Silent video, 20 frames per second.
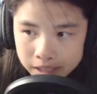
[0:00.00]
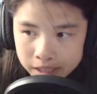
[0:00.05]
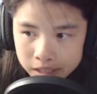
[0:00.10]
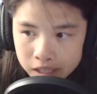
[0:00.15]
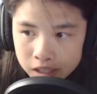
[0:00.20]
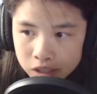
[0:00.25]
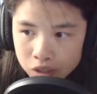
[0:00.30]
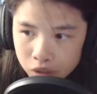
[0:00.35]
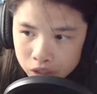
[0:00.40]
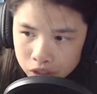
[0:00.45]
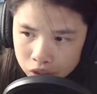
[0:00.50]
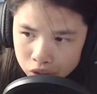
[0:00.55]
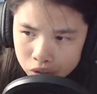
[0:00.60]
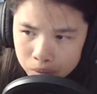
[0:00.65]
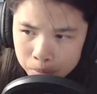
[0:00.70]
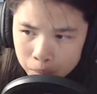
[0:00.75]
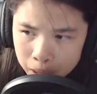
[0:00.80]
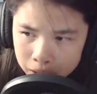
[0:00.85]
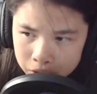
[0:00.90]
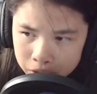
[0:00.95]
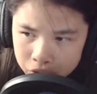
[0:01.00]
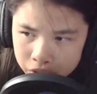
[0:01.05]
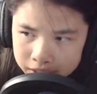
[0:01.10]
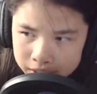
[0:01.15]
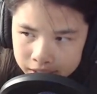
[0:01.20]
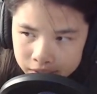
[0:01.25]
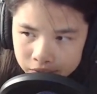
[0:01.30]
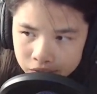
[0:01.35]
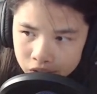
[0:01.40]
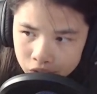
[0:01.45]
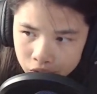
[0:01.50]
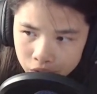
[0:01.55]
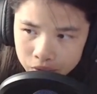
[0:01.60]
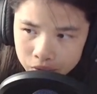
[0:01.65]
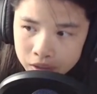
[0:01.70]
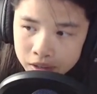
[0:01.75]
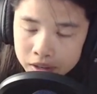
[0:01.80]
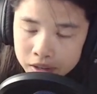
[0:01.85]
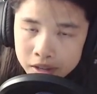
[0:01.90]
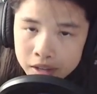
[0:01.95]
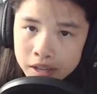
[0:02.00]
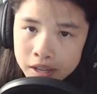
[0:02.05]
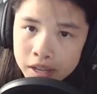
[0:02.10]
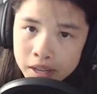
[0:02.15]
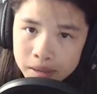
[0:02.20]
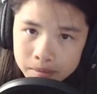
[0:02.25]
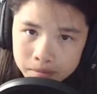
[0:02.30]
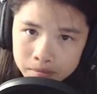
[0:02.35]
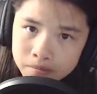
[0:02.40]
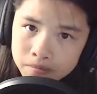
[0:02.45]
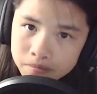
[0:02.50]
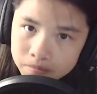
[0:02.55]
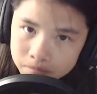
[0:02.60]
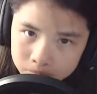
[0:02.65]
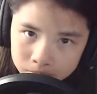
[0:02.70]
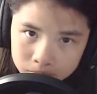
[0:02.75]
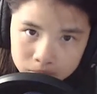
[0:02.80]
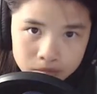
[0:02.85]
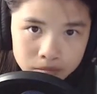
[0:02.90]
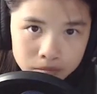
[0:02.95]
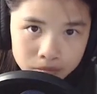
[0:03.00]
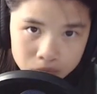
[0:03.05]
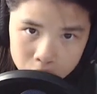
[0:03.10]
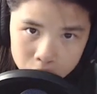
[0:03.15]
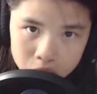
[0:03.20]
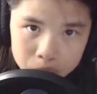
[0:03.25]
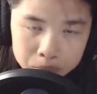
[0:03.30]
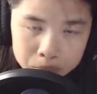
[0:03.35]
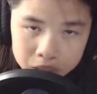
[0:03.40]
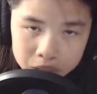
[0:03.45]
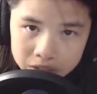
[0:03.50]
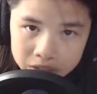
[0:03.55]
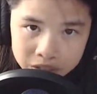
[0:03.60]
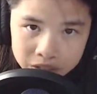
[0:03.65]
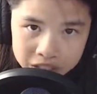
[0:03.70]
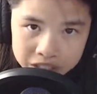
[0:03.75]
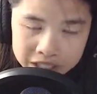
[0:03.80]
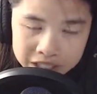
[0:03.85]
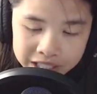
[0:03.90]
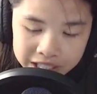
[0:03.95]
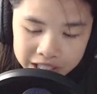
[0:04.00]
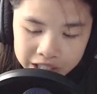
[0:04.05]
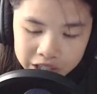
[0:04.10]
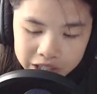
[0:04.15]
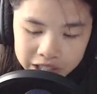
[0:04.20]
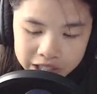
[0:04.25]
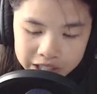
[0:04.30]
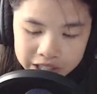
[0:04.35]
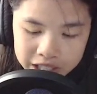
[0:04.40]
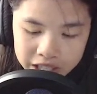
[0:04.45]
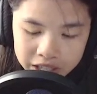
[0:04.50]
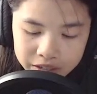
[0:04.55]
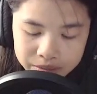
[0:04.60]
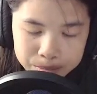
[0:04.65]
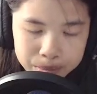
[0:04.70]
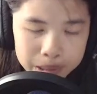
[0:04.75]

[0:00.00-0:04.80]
guys, so I do apologize if it's pretty rusty and all that stuff.